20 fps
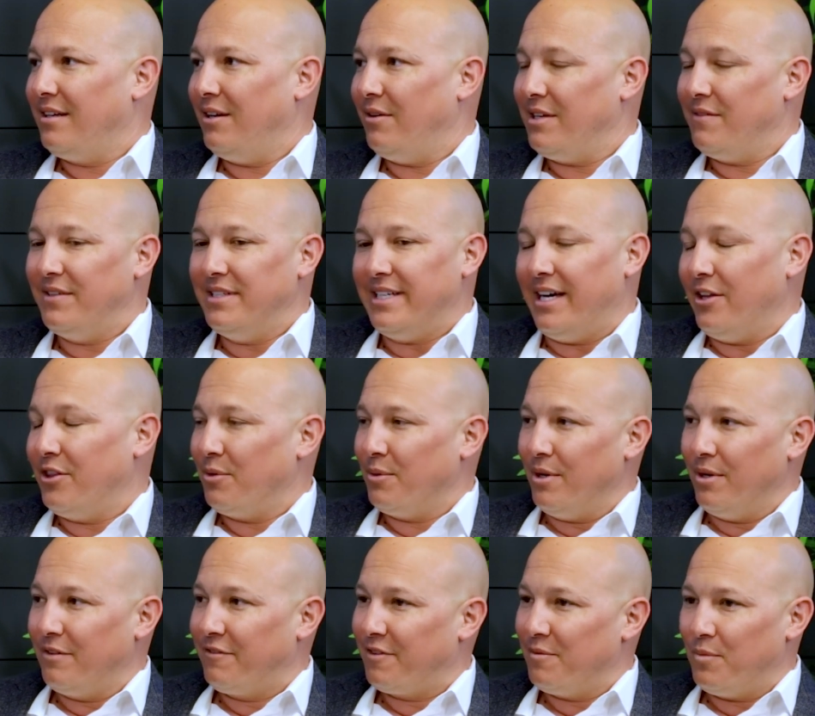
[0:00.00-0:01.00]
Even down the
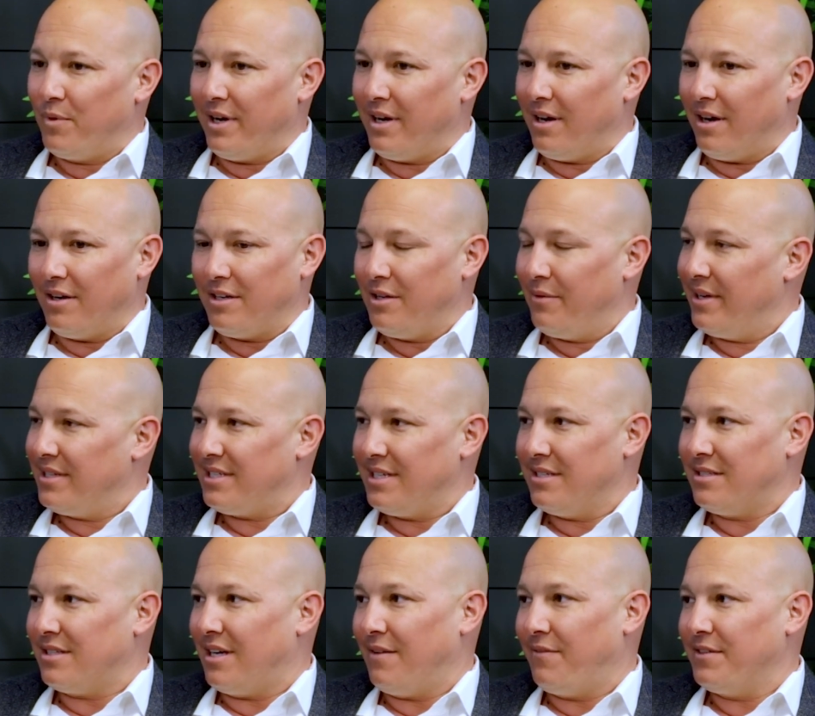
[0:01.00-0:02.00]
road from where our US
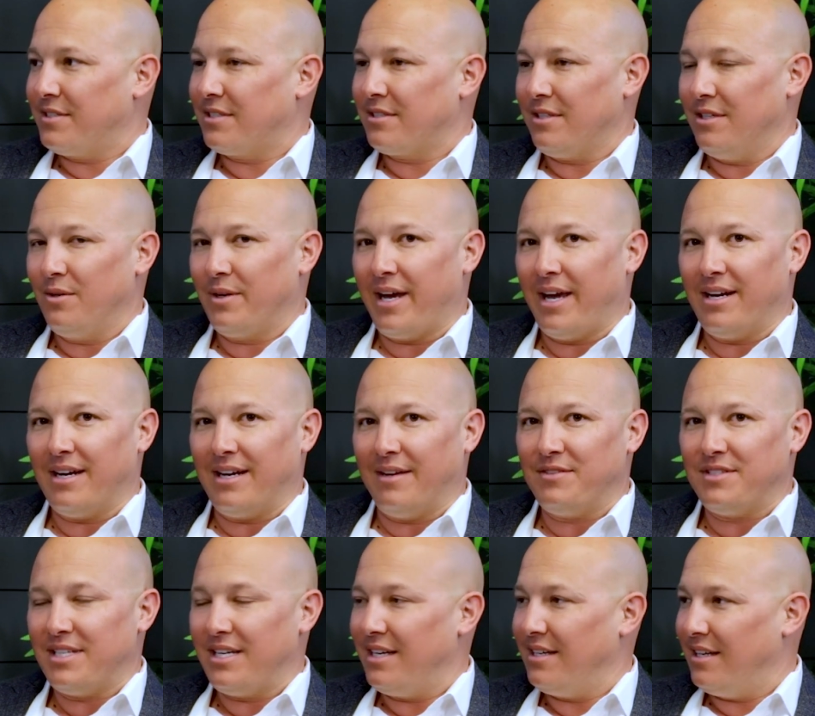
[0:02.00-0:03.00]
East office is located, I've
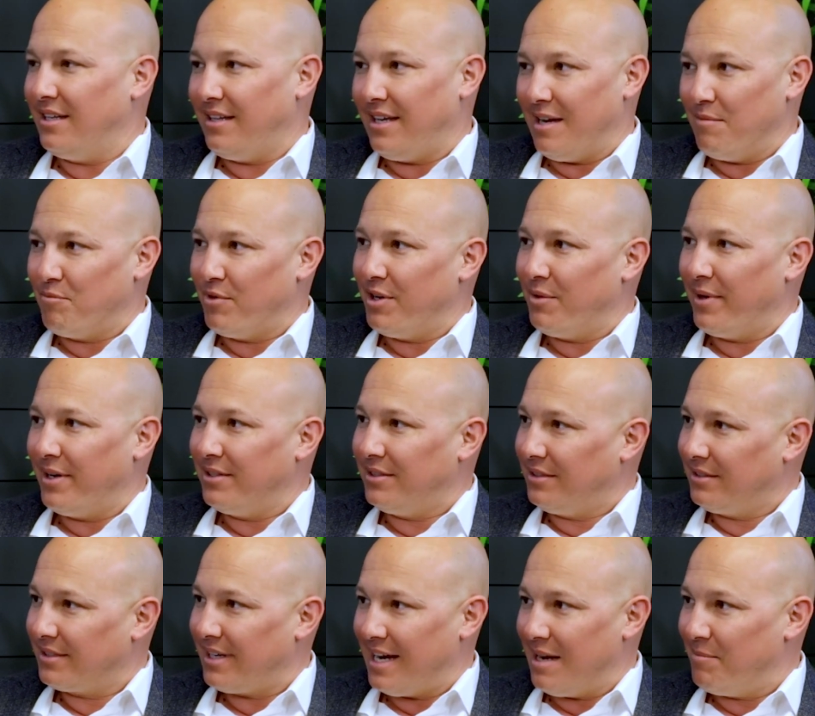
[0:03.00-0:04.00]
seen in the
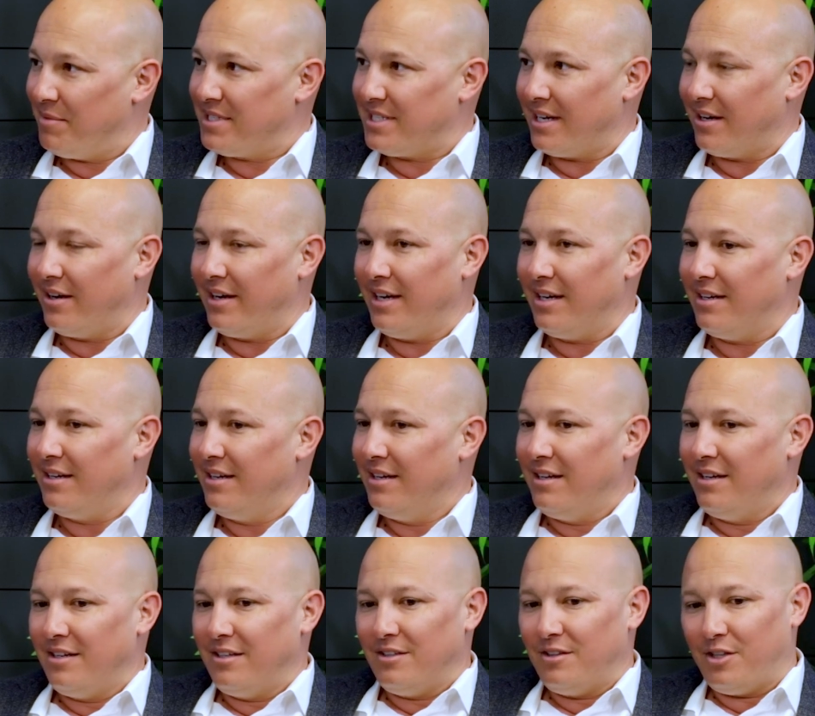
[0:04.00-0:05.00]
Embry-Riddle campus area,
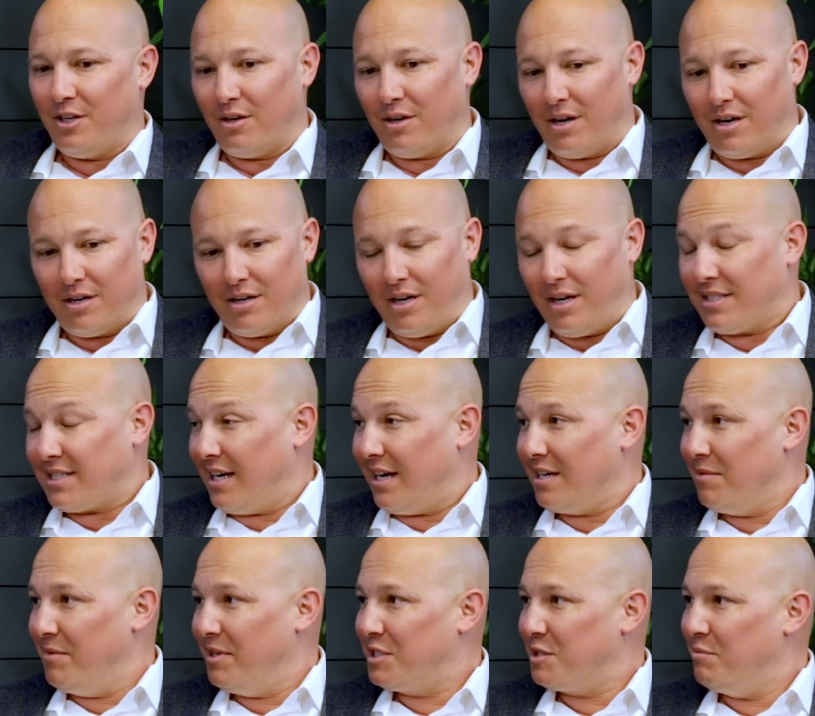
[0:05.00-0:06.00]
there are
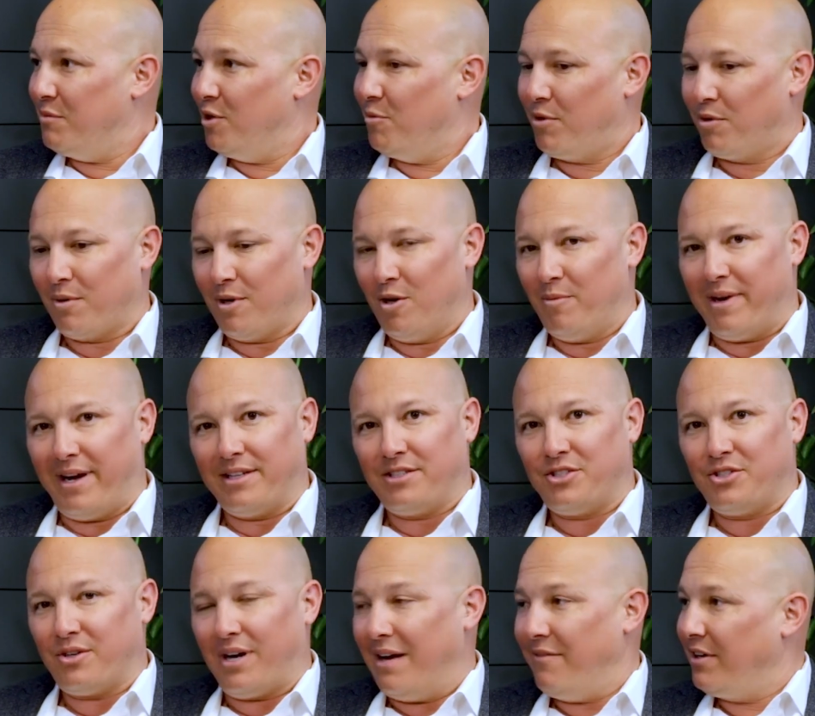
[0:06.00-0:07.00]
autonomous mobile robots
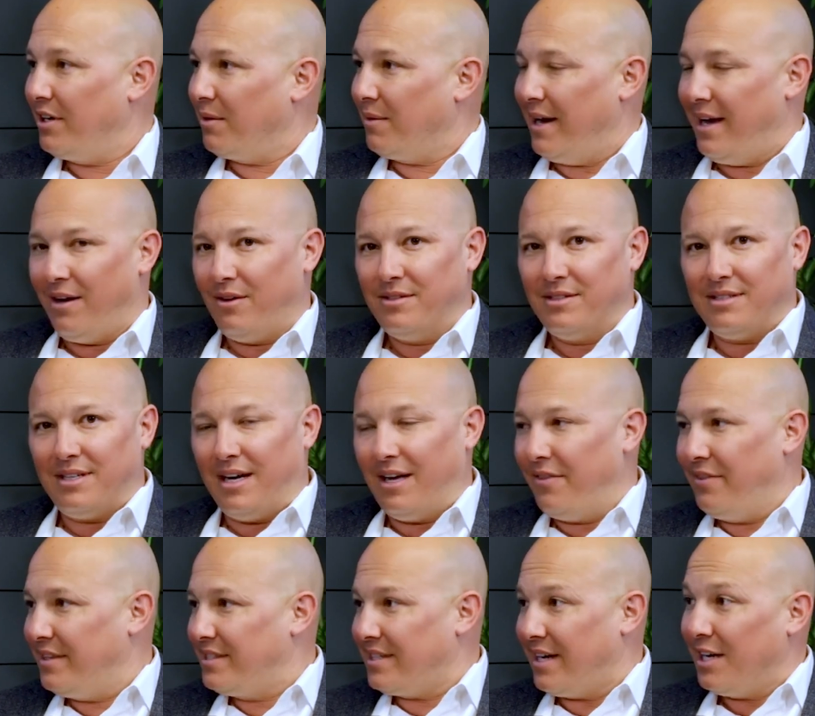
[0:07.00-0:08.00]
driving around
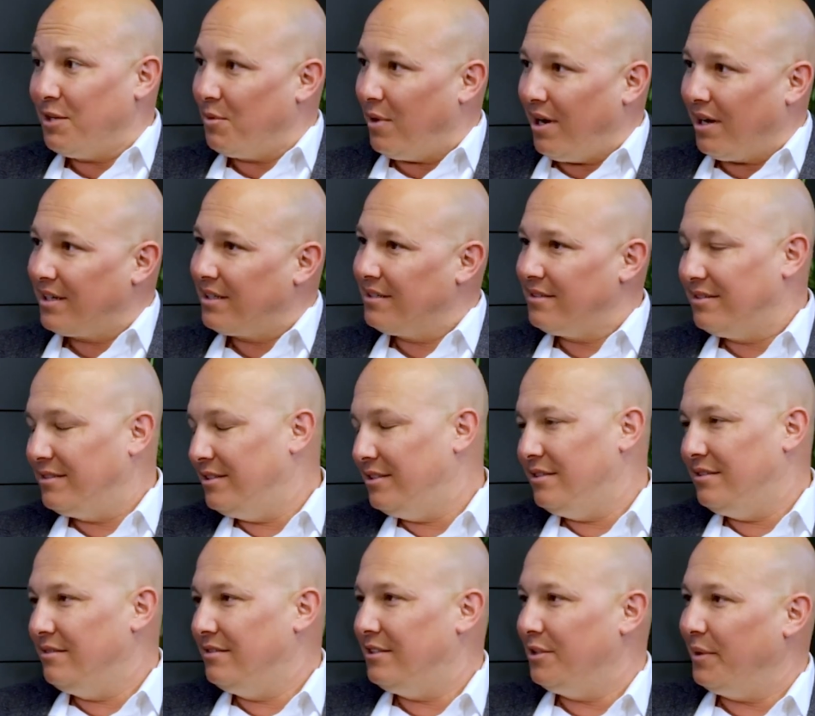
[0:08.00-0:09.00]
on the sidewalk
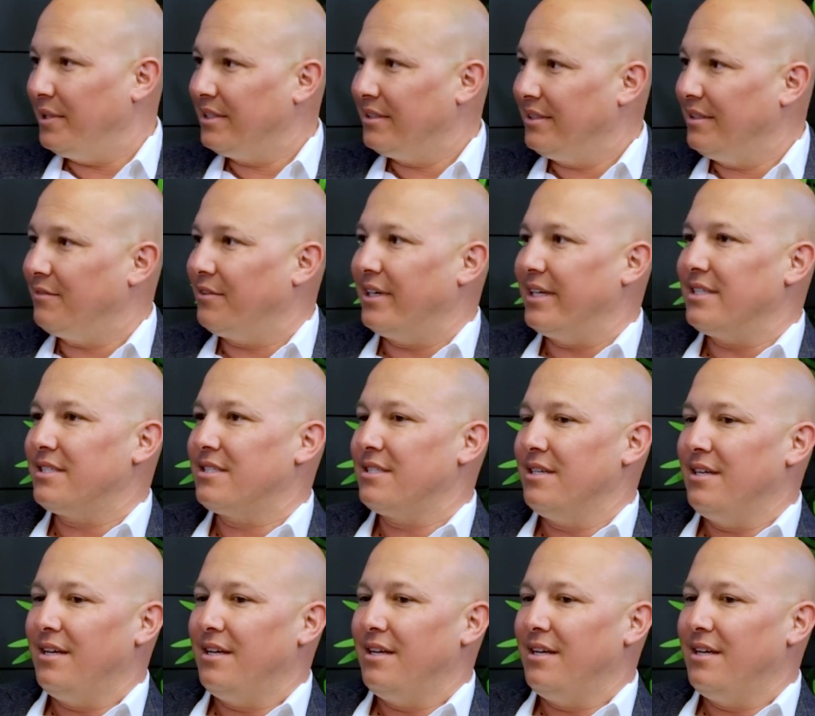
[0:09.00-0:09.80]
doing deliveries.